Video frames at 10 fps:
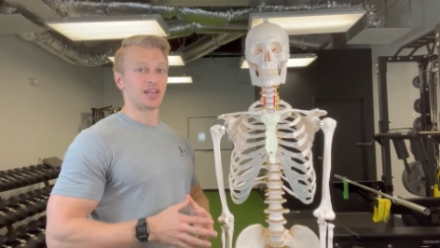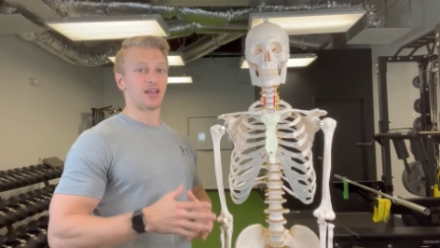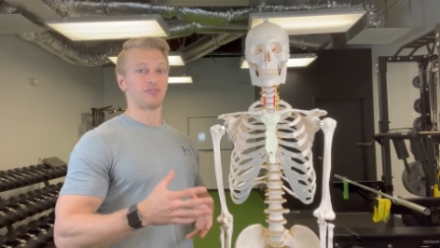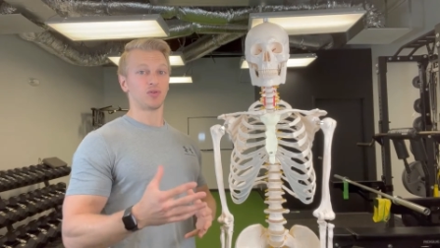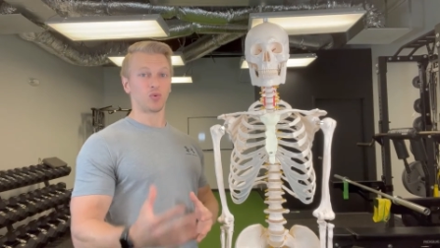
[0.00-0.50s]

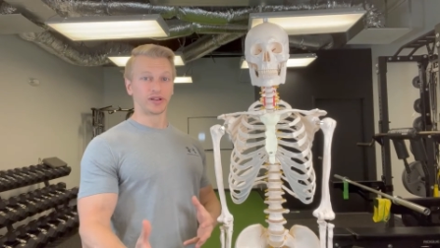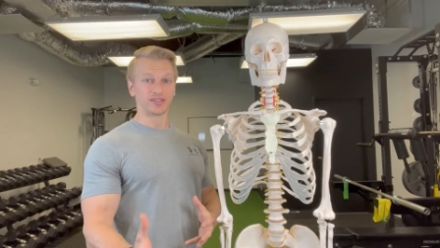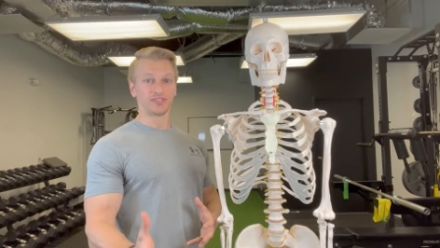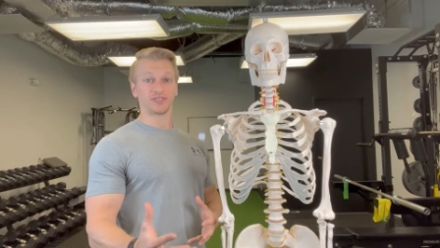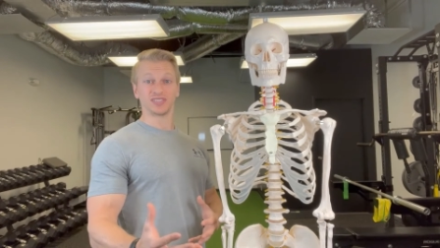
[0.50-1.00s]
Now, if you want
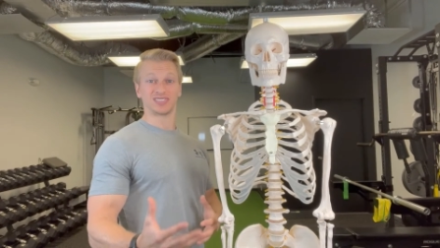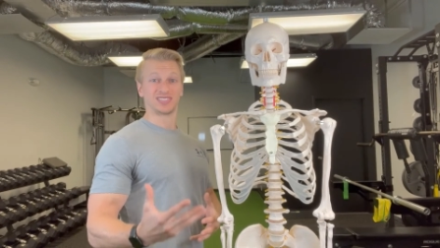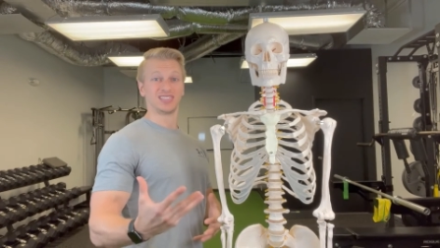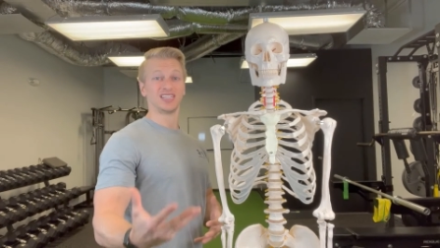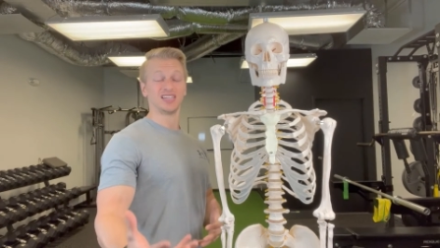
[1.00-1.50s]
to
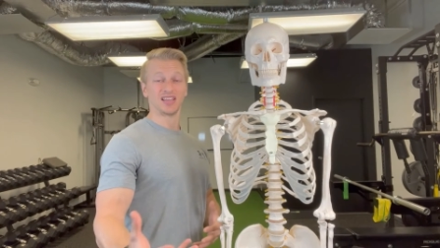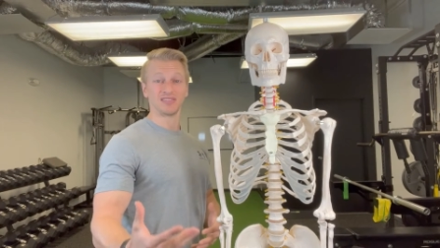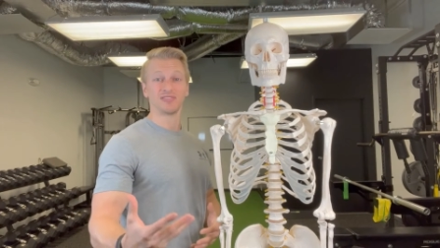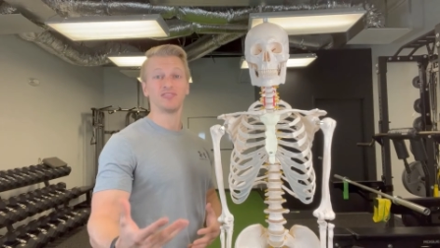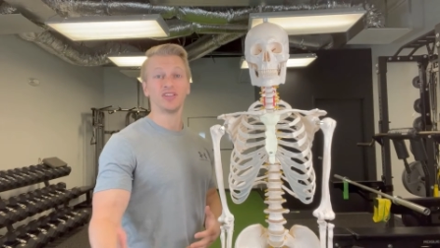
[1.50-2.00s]
see
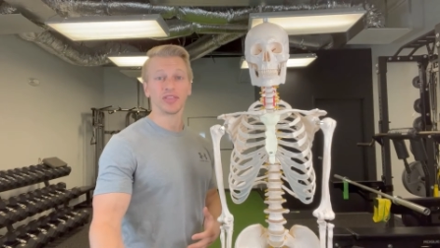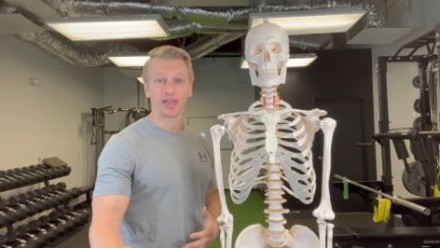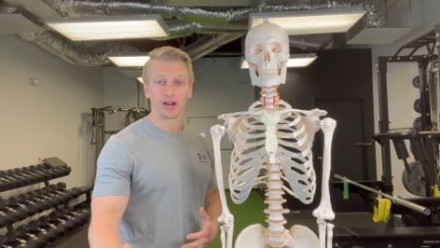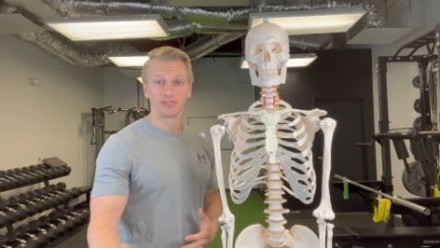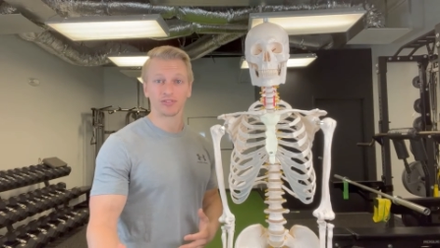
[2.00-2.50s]
and feel
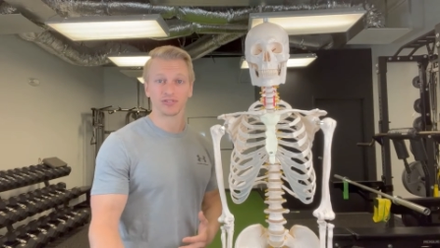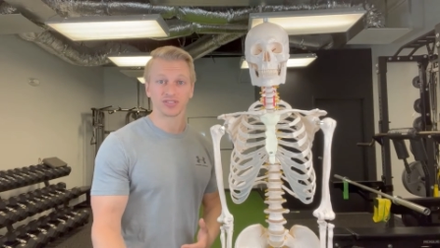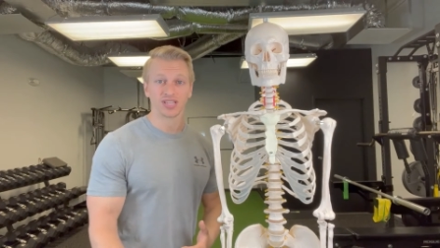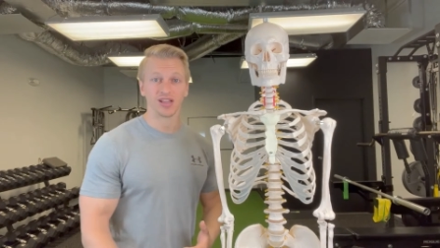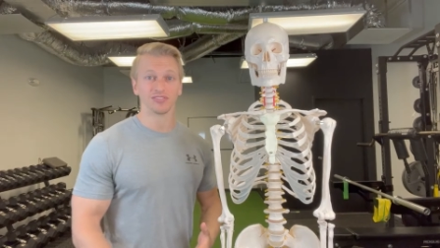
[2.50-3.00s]
that out for
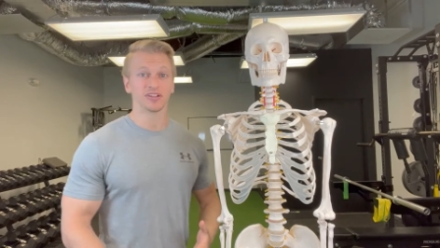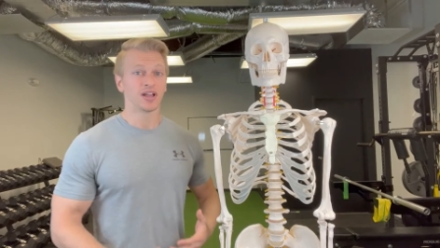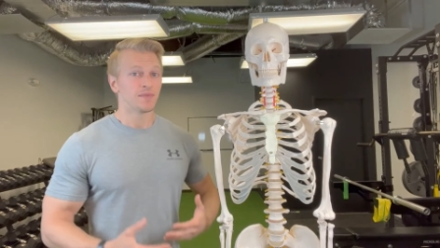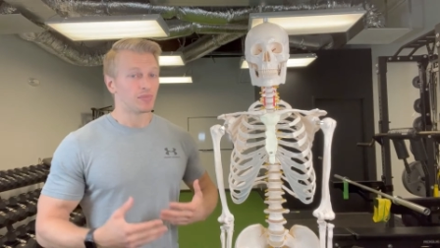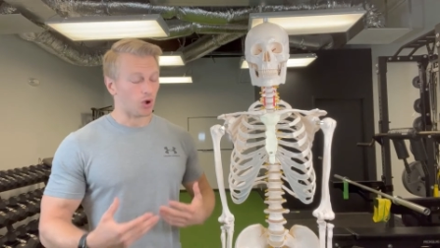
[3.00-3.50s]
yourself,
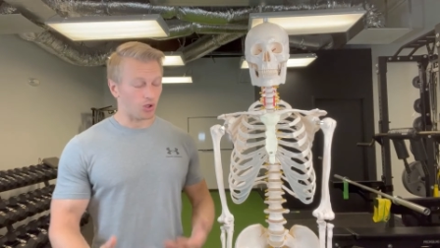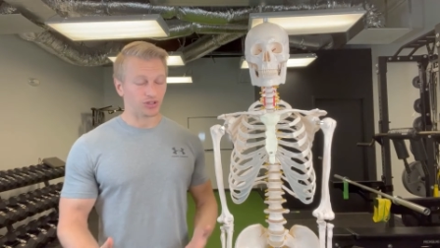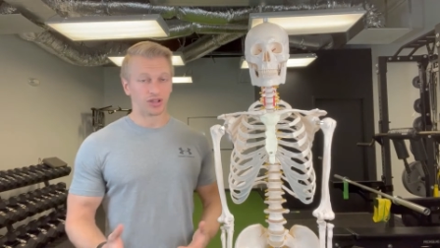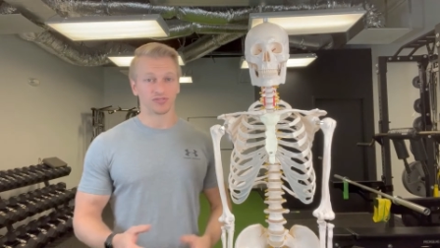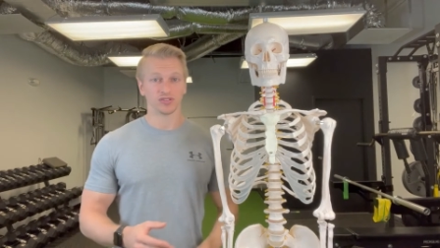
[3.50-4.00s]
all
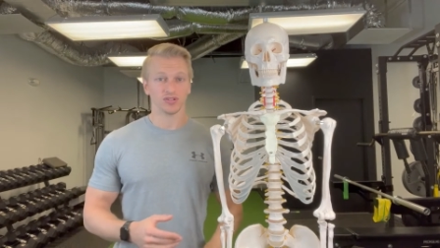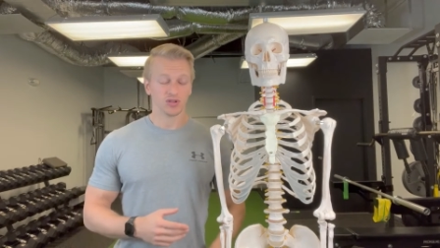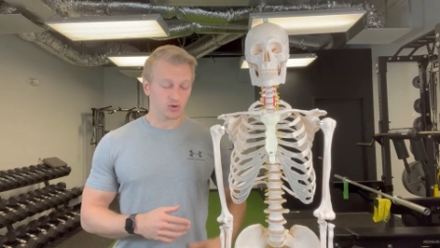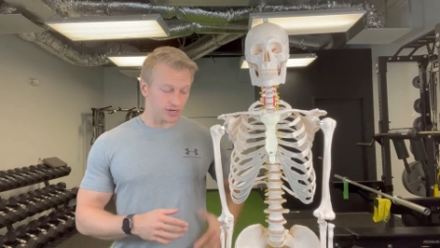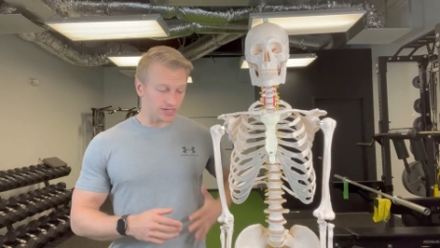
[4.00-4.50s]
you have to
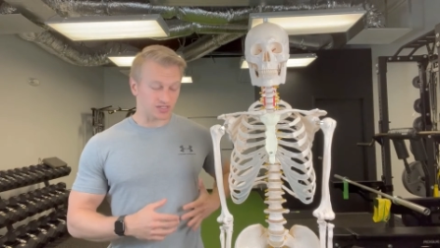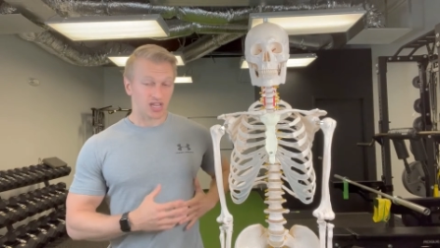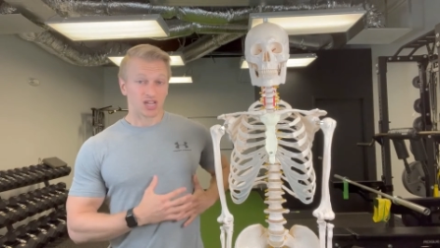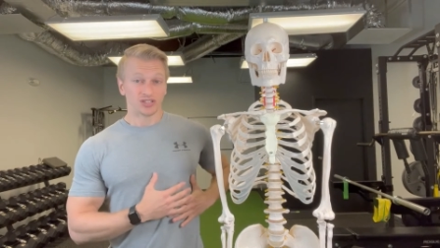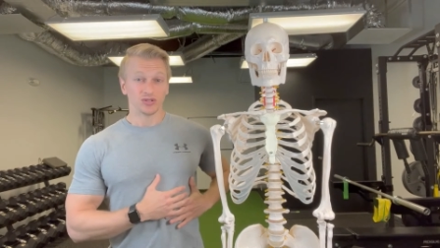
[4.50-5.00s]
do is
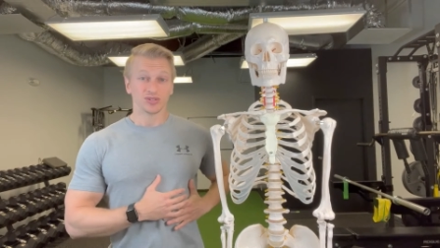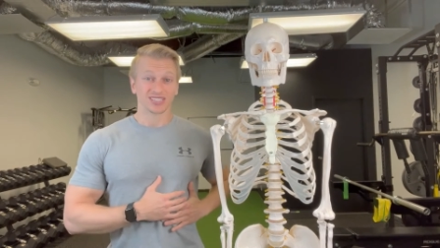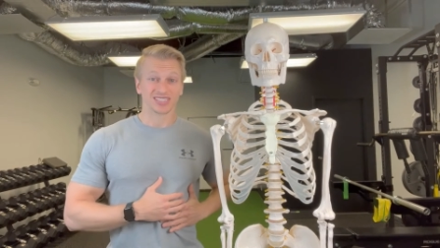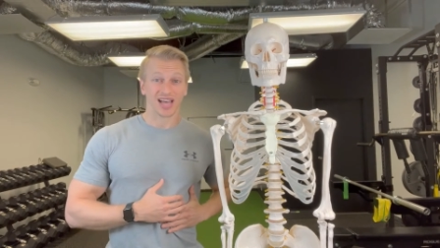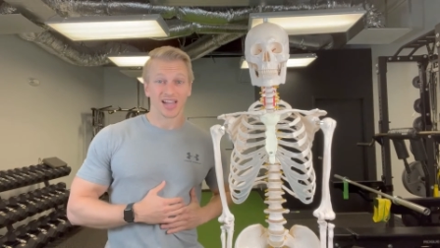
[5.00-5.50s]
do a
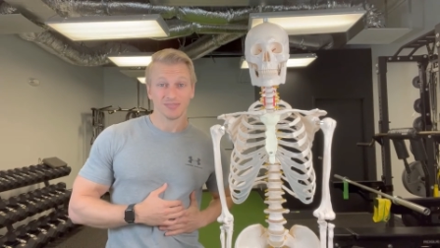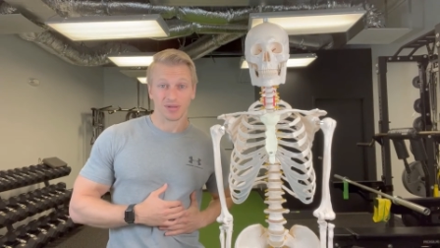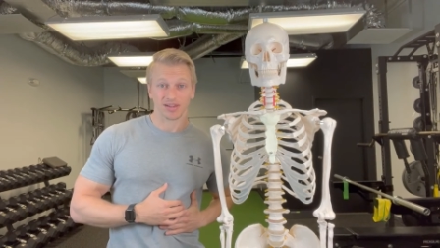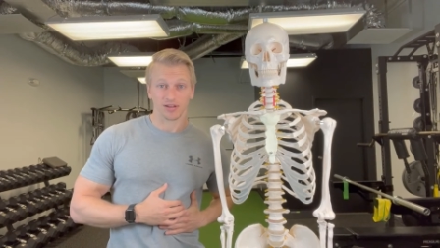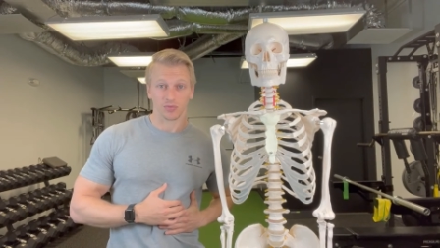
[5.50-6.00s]
side
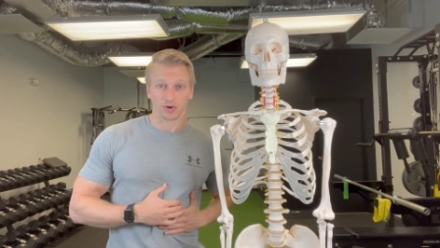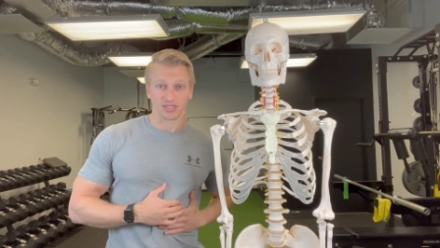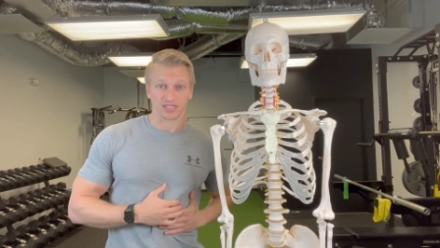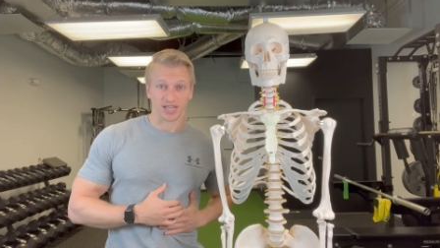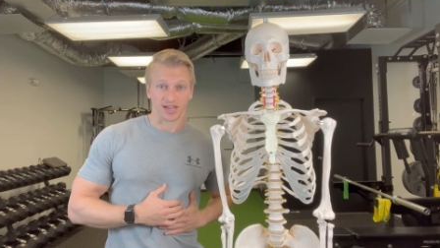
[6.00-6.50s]
bend on
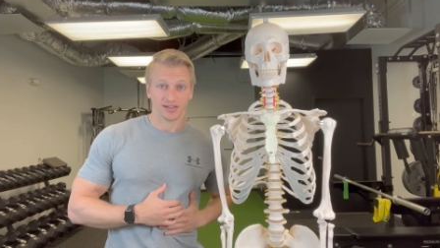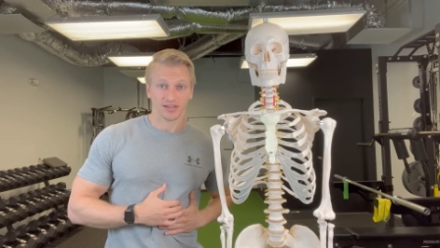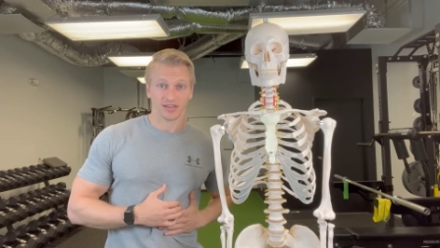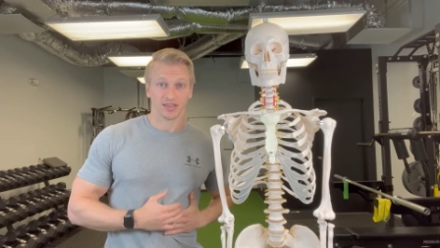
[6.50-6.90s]
one side,